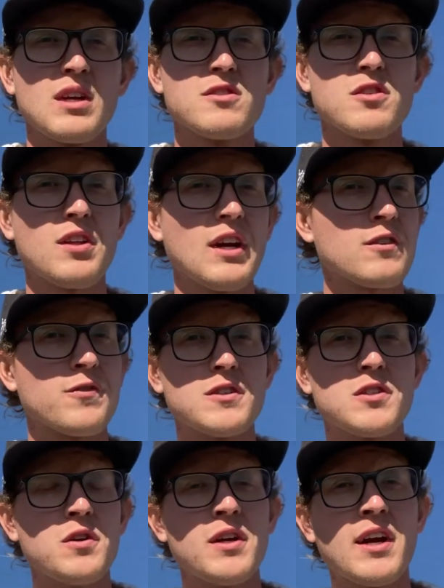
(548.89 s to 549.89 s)
So thanks for
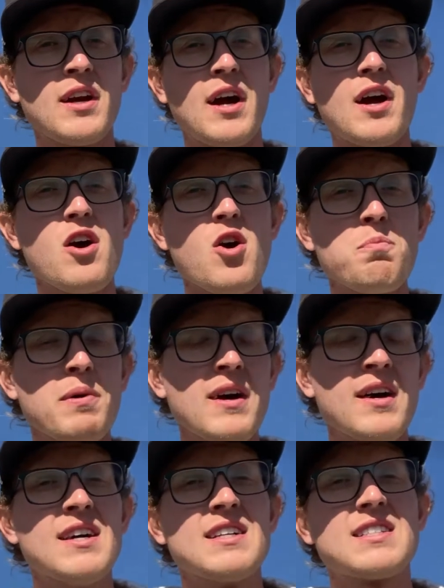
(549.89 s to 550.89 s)
tuning in. I hope
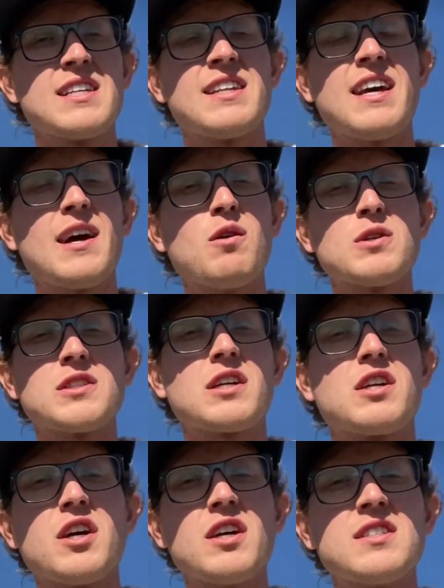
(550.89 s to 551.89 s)
today was a
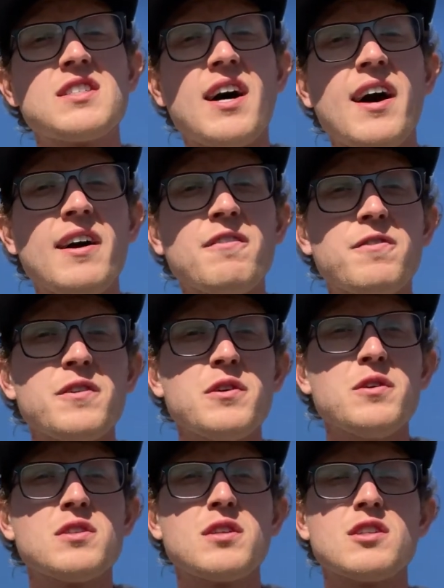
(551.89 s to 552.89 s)
good time for
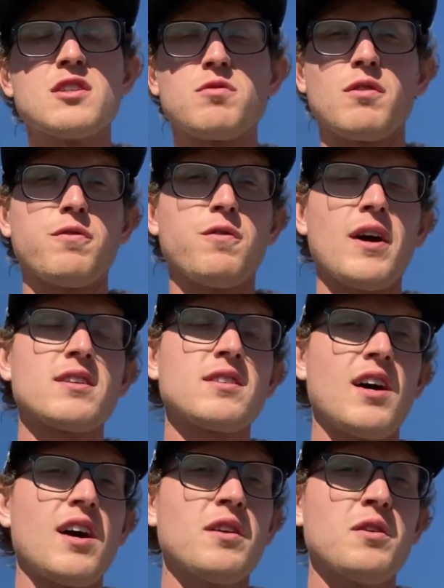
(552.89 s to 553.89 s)
you to just reflect
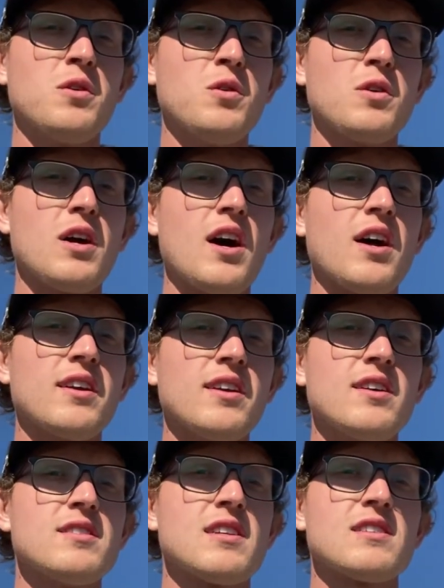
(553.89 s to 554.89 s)
on who God
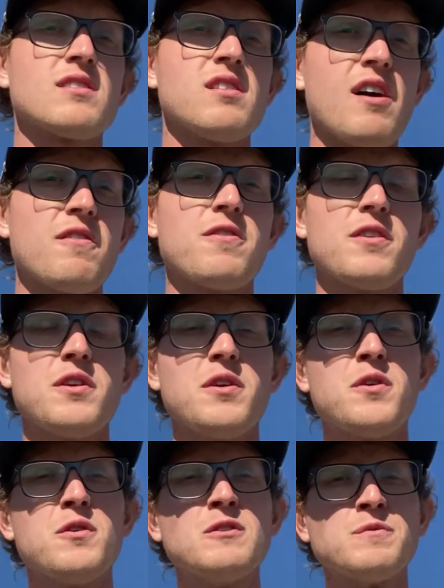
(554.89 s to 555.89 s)
is, His love for you.